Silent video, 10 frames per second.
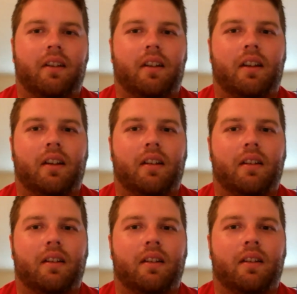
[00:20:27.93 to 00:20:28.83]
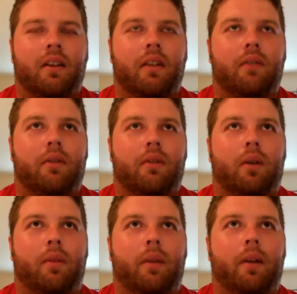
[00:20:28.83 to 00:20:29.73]
and and live through
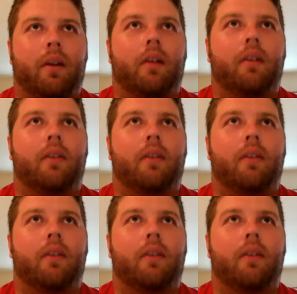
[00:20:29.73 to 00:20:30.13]
our beer.